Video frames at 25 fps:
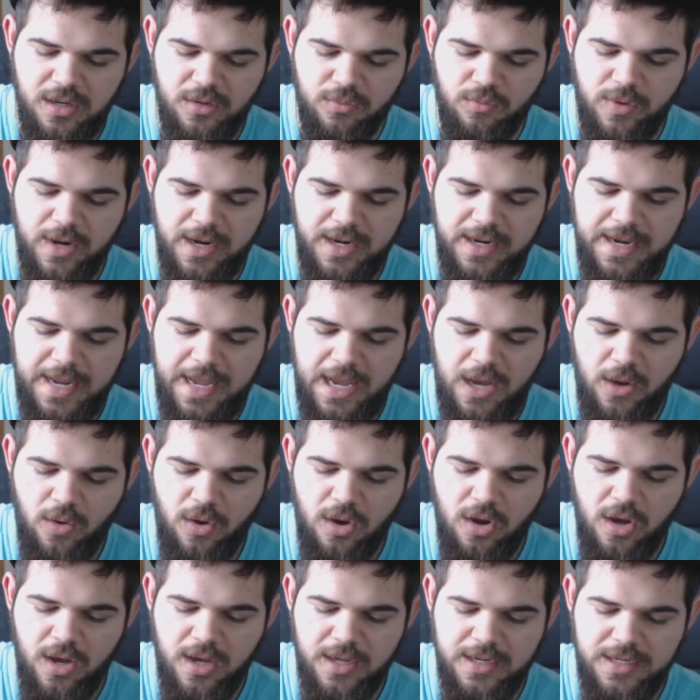right now
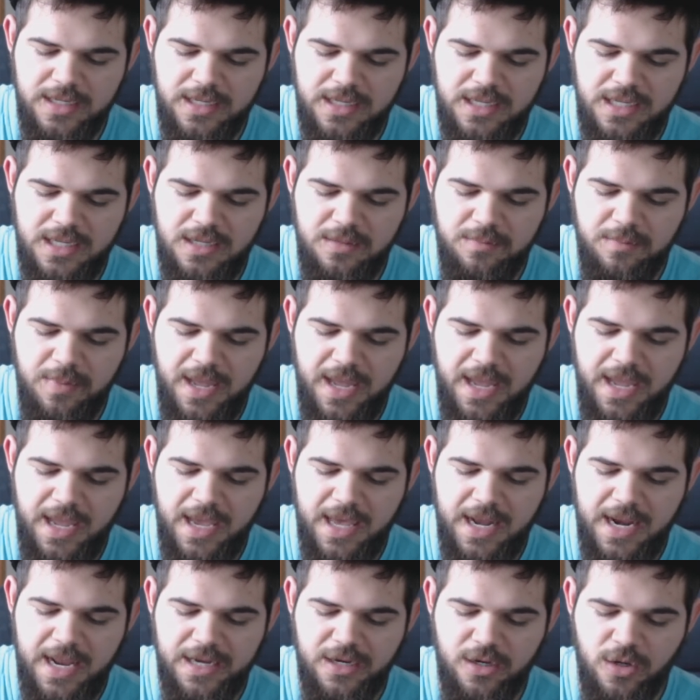on eBay,
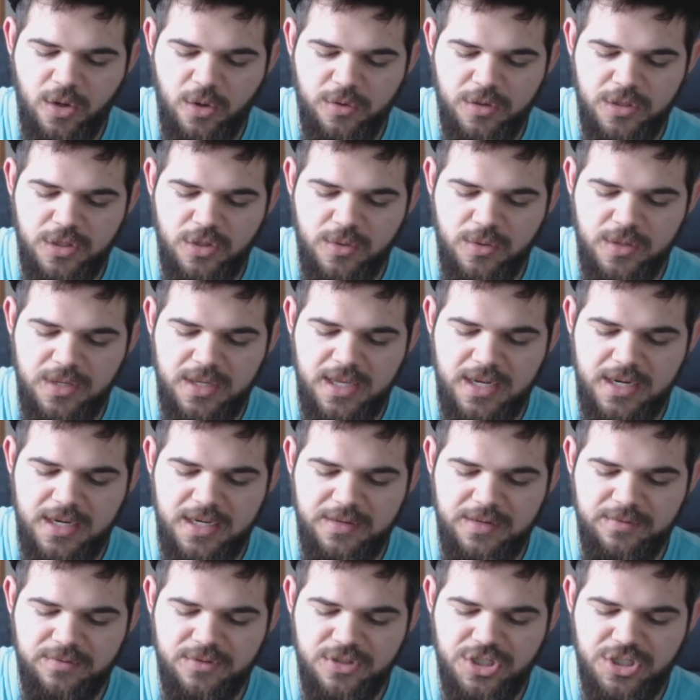and I know that you can get it even